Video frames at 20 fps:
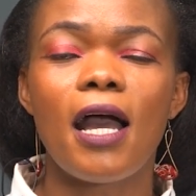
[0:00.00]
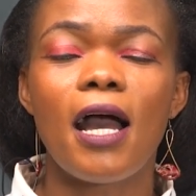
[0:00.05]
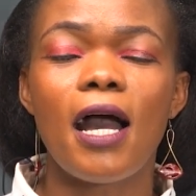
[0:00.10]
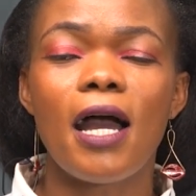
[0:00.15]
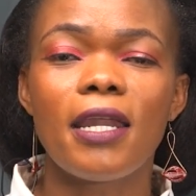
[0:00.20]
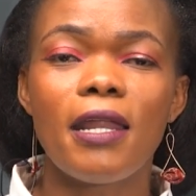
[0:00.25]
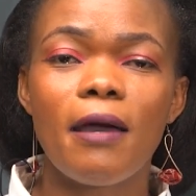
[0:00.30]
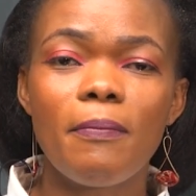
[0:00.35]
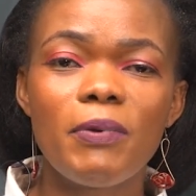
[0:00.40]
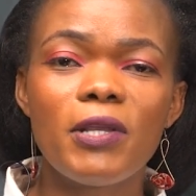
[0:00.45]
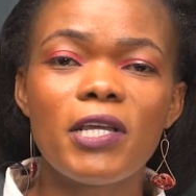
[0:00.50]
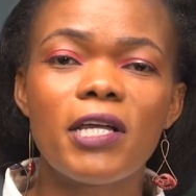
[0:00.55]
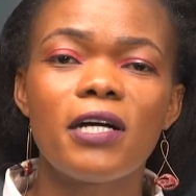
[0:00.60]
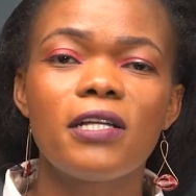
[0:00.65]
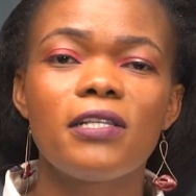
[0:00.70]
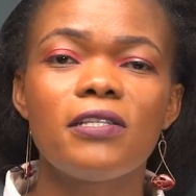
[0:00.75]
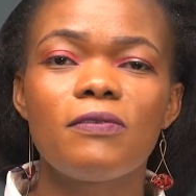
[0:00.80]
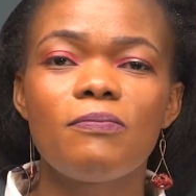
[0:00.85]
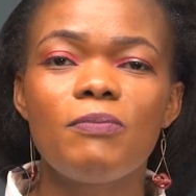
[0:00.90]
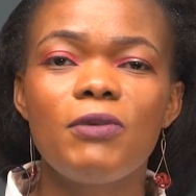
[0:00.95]
an
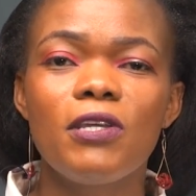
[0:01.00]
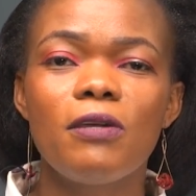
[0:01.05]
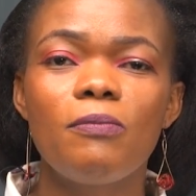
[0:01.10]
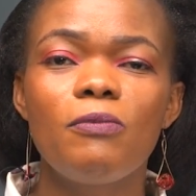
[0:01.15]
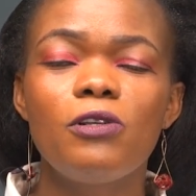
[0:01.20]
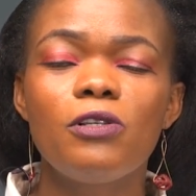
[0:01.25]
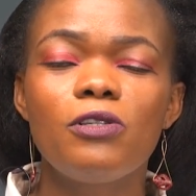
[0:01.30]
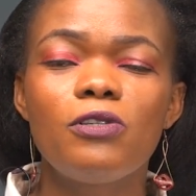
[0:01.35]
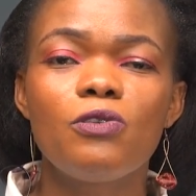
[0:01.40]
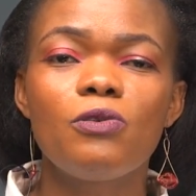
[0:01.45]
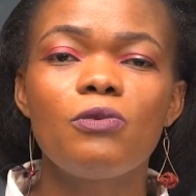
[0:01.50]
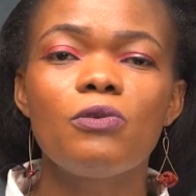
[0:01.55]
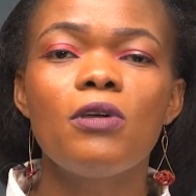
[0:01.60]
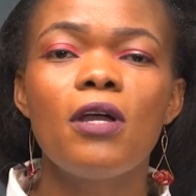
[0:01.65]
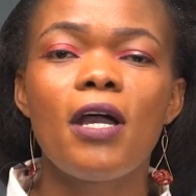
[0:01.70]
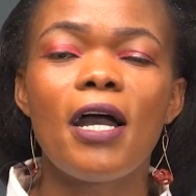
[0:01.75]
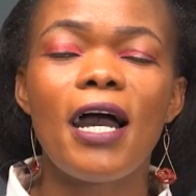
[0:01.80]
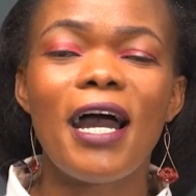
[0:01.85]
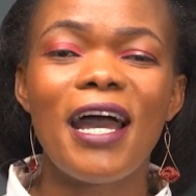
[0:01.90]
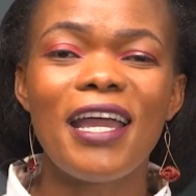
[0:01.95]
applicant be able to
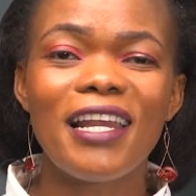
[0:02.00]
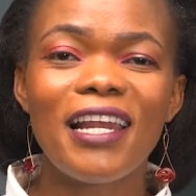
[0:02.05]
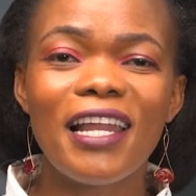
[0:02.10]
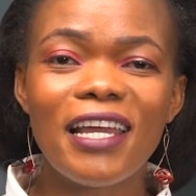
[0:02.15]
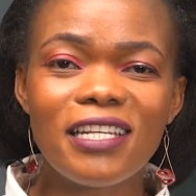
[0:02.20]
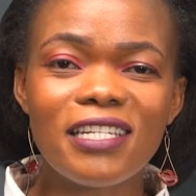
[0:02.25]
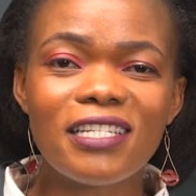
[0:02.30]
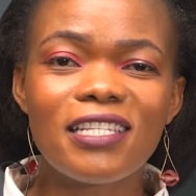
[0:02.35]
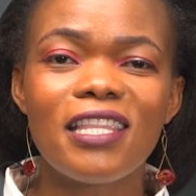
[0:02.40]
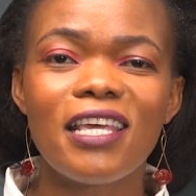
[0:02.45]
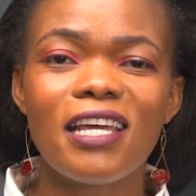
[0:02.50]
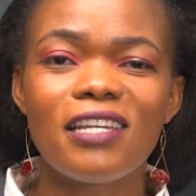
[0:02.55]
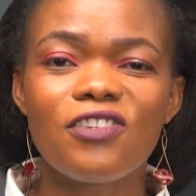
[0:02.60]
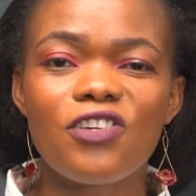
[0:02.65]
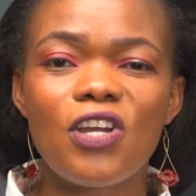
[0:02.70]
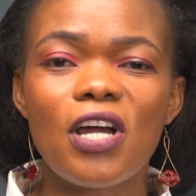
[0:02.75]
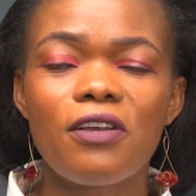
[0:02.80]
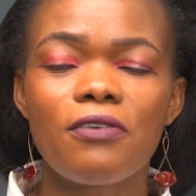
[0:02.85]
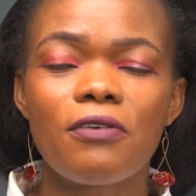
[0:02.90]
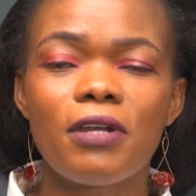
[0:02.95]
highlight their
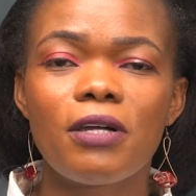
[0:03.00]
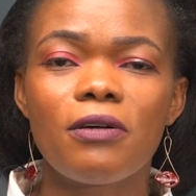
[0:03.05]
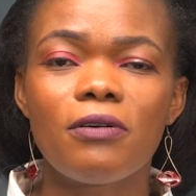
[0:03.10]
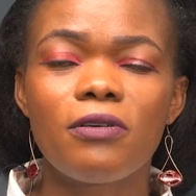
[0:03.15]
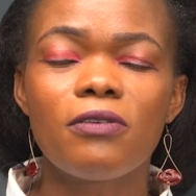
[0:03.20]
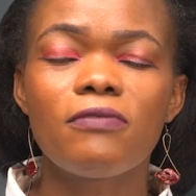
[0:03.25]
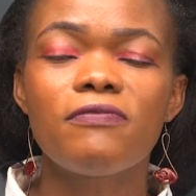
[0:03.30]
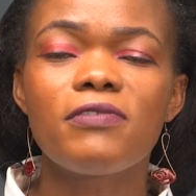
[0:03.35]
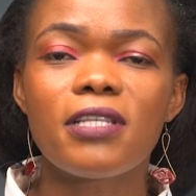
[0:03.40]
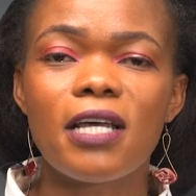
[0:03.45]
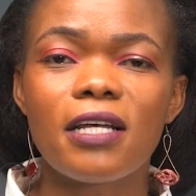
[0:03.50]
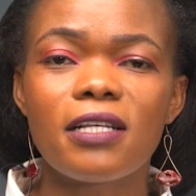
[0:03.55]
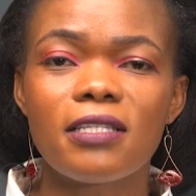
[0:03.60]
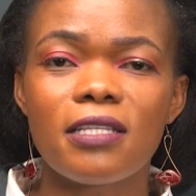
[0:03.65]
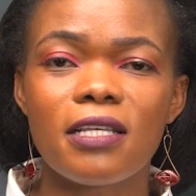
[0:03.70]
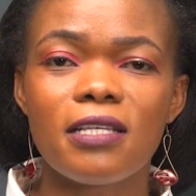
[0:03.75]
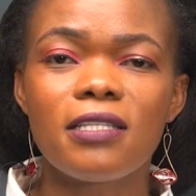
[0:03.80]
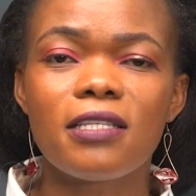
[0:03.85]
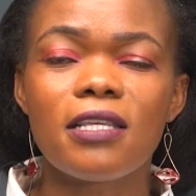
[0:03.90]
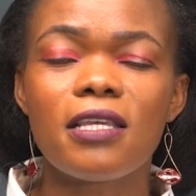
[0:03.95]
track record of
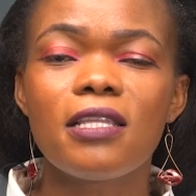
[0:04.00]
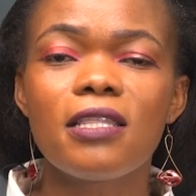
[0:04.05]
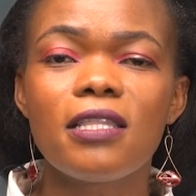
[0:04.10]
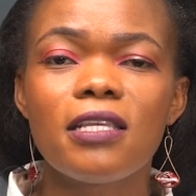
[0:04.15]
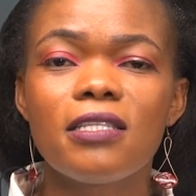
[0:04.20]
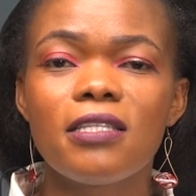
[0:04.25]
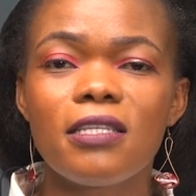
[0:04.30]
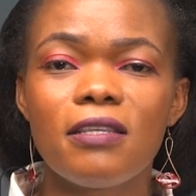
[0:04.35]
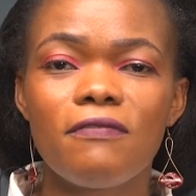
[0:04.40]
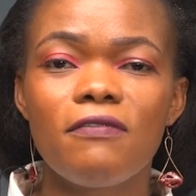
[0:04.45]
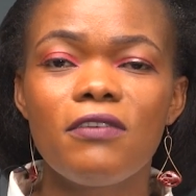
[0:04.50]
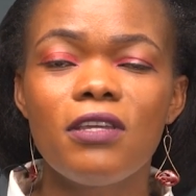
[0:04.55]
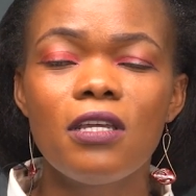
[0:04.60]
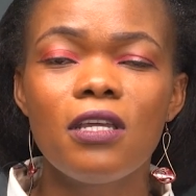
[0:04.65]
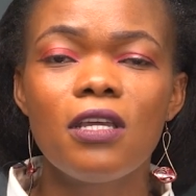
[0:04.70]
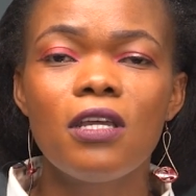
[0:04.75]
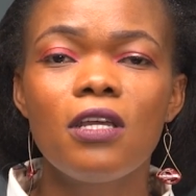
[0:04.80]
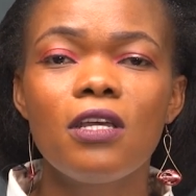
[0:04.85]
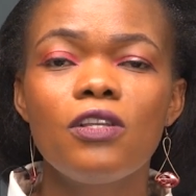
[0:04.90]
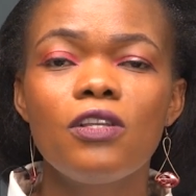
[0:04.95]
success in the CV
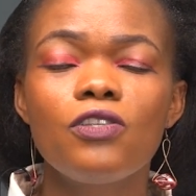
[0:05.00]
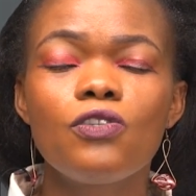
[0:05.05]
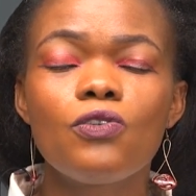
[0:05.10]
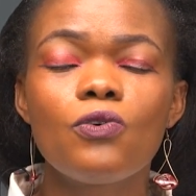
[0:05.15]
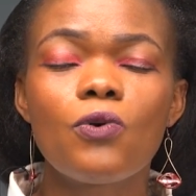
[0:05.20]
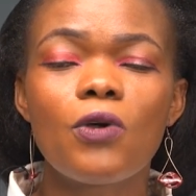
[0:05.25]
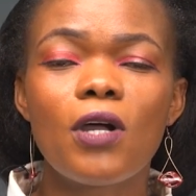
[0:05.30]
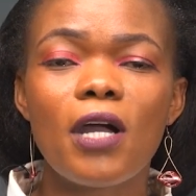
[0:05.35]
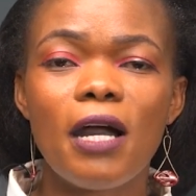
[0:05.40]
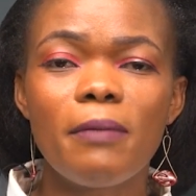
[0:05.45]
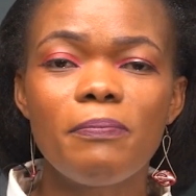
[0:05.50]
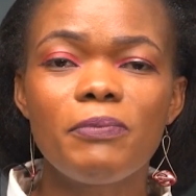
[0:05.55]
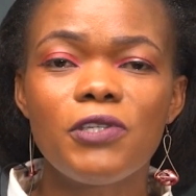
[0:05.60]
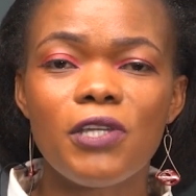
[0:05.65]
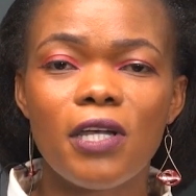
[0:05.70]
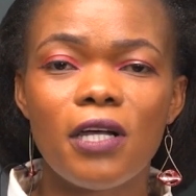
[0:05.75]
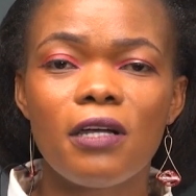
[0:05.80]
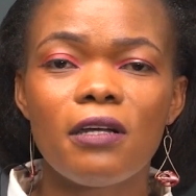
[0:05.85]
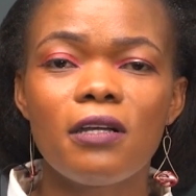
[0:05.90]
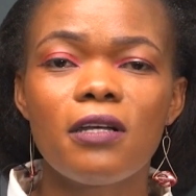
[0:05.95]
to
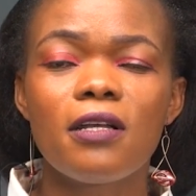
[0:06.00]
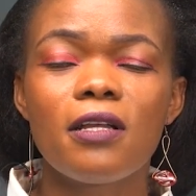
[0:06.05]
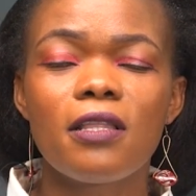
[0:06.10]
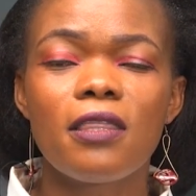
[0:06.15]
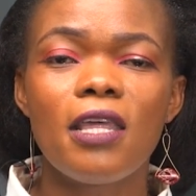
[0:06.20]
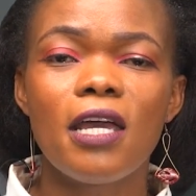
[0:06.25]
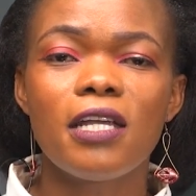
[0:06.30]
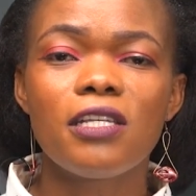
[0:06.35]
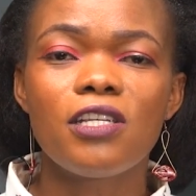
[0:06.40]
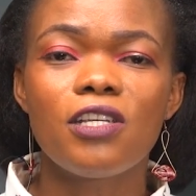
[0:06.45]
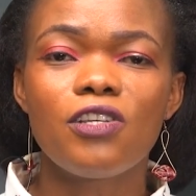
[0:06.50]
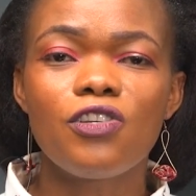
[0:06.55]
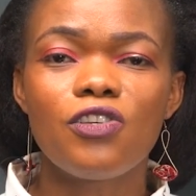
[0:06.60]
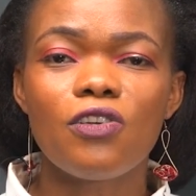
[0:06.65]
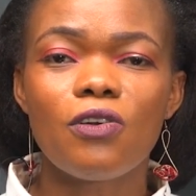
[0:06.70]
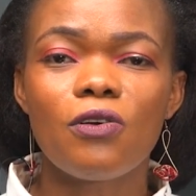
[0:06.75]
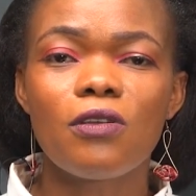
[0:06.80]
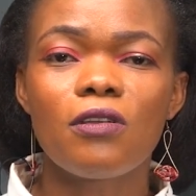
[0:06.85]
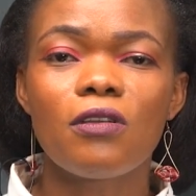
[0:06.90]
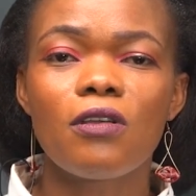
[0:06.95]
capture the
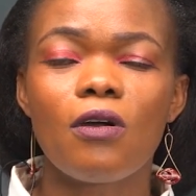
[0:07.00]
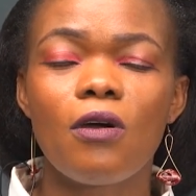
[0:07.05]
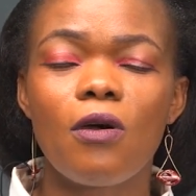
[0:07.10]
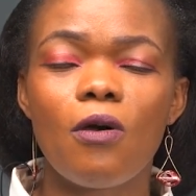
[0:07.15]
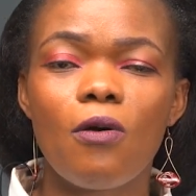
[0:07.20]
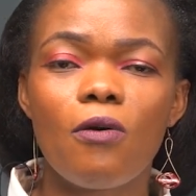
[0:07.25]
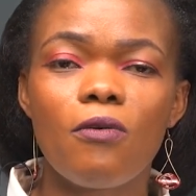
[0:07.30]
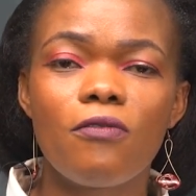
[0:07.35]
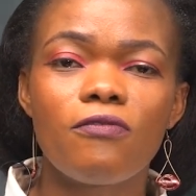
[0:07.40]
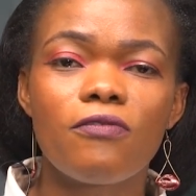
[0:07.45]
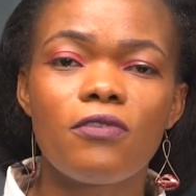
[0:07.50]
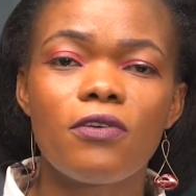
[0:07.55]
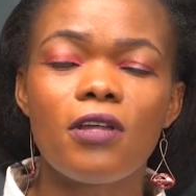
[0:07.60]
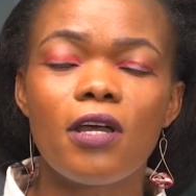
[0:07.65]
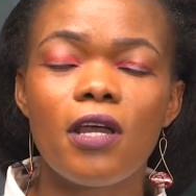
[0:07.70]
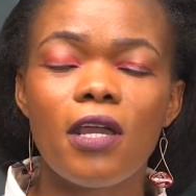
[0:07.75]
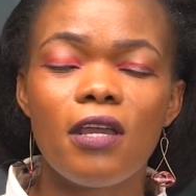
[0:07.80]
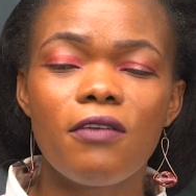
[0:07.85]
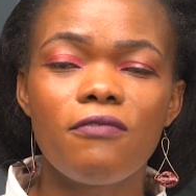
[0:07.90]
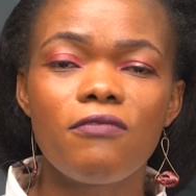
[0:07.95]
attention of
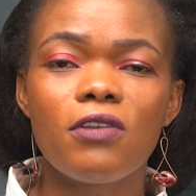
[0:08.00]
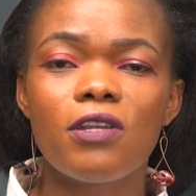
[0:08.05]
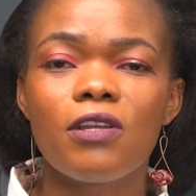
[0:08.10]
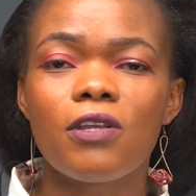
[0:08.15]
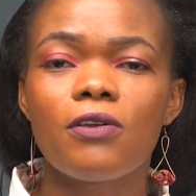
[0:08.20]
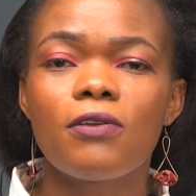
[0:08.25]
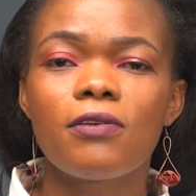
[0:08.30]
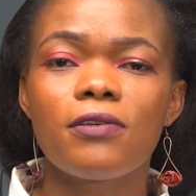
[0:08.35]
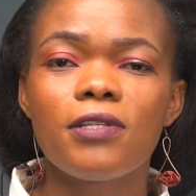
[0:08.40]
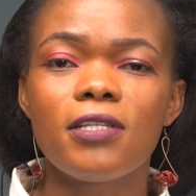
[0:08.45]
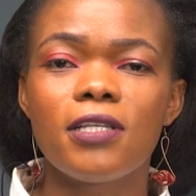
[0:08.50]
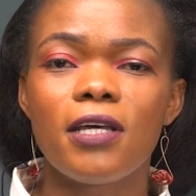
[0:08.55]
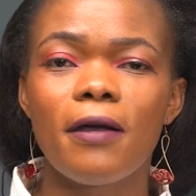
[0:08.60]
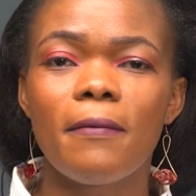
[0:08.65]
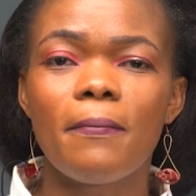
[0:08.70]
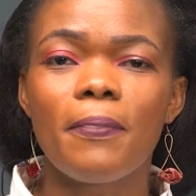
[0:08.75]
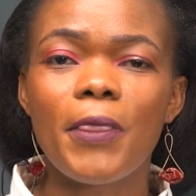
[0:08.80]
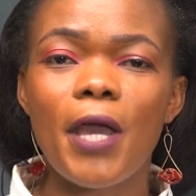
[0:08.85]
every recruiter.